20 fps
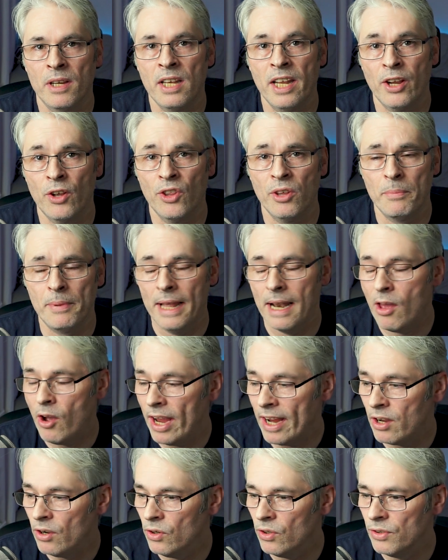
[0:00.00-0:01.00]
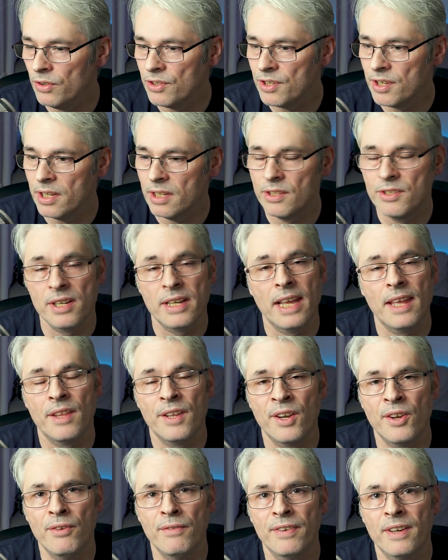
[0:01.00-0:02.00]
and click on the bell icon to, to get
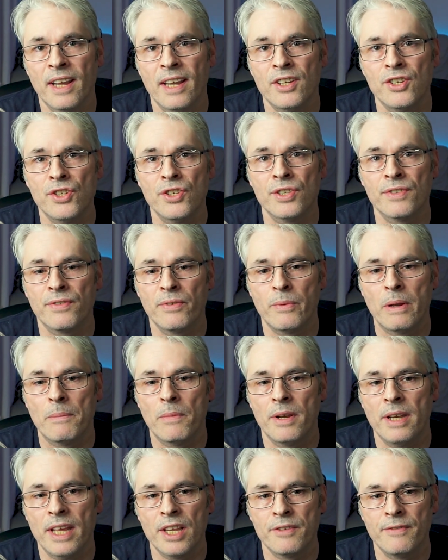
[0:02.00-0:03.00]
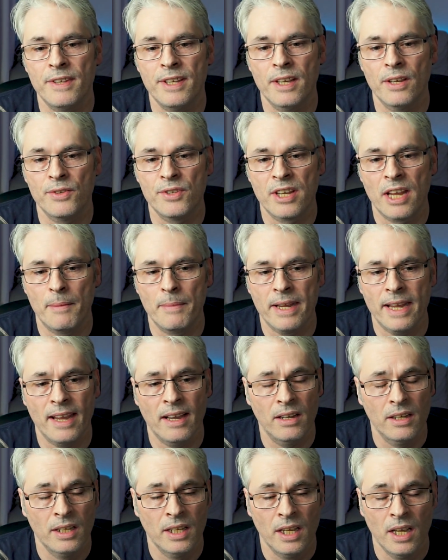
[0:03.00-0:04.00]
the notifications for when my next videos are coming
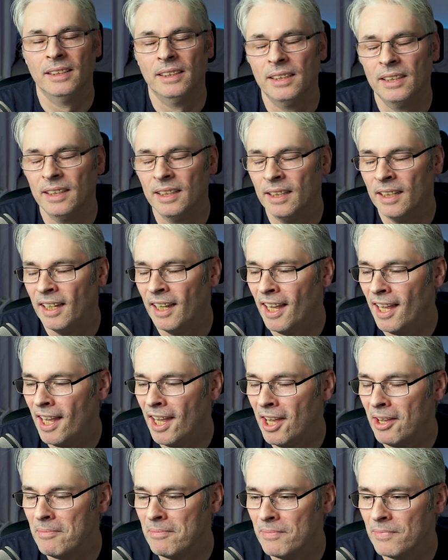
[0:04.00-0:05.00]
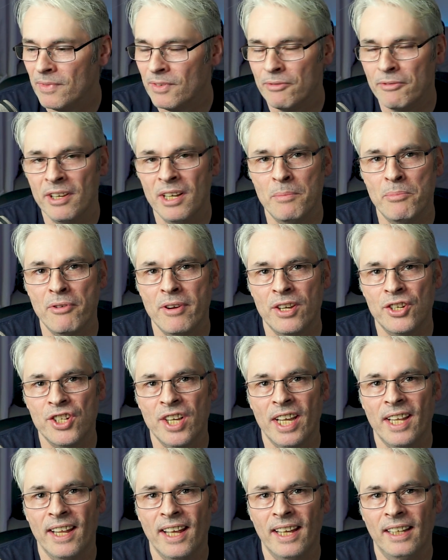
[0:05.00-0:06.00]
out. Um, really
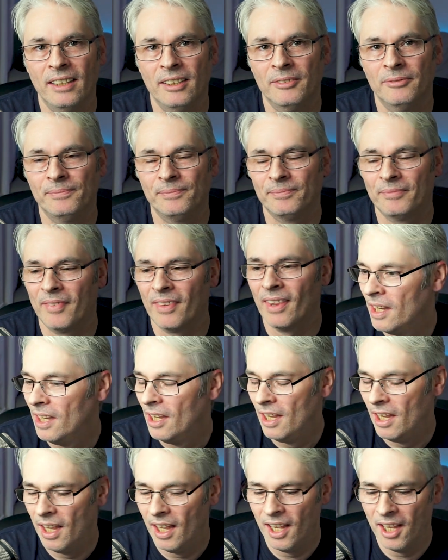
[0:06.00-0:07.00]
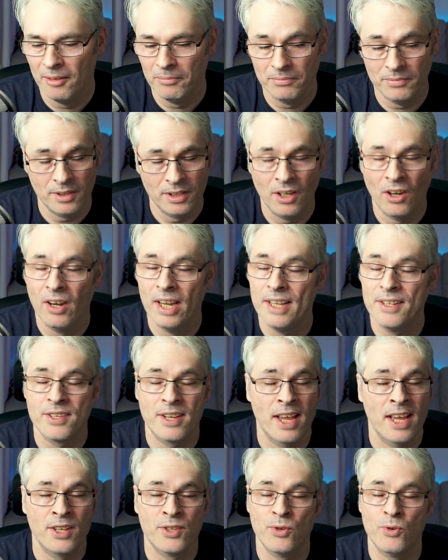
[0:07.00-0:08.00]
appreciate that. Um,
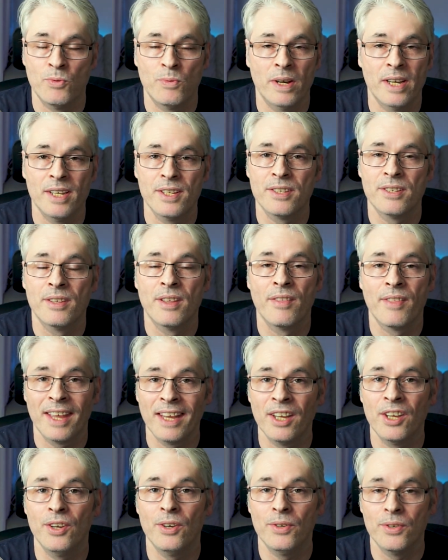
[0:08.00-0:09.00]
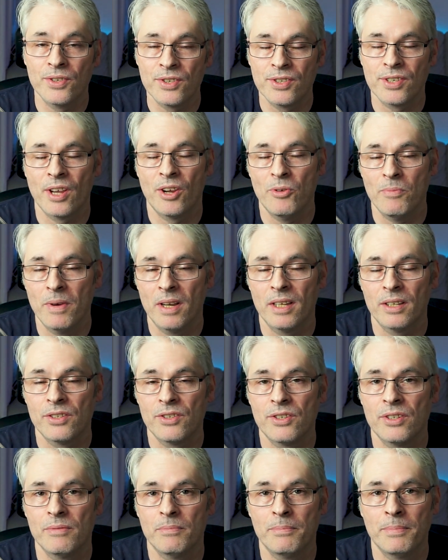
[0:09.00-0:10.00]
guys, as always, thank you so
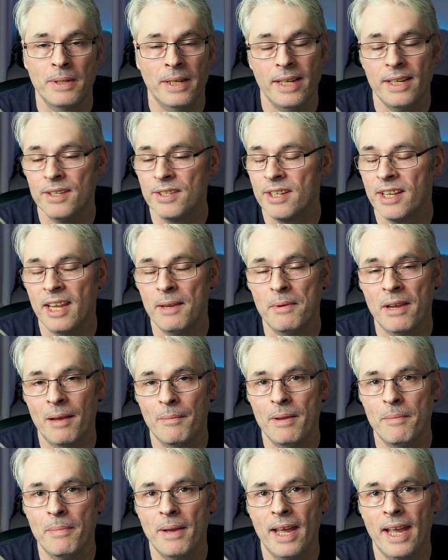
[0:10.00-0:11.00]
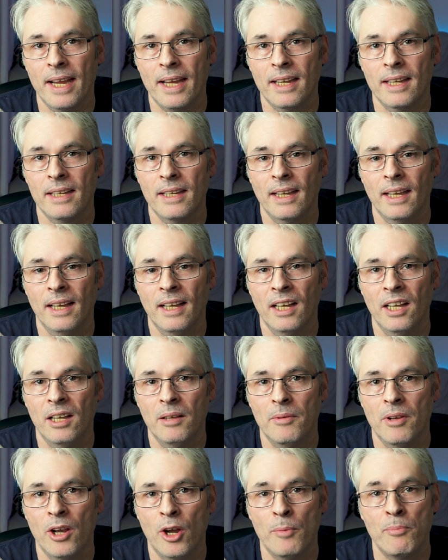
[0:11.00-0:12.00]
much. Please keep coming back.
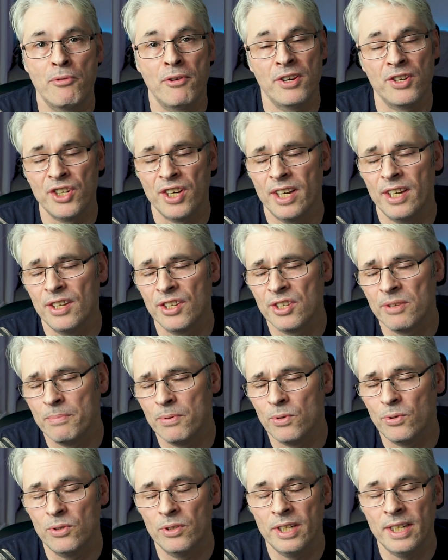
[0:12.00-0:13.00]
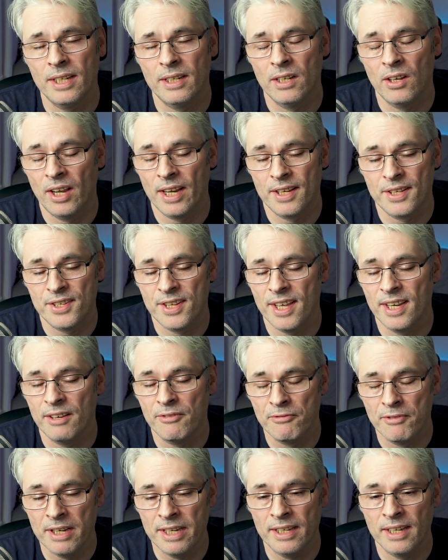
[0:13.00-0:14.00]
Uh, I appreciate your support. It, like I said,
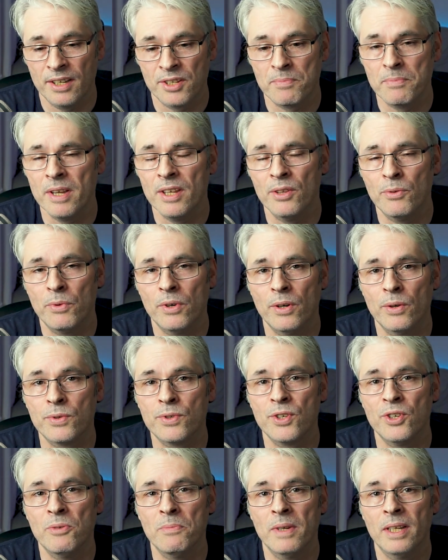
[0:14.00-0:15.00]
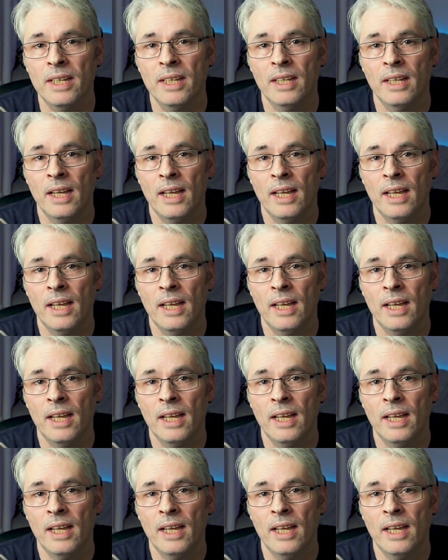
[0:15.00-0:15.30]
it really does mean the world to me.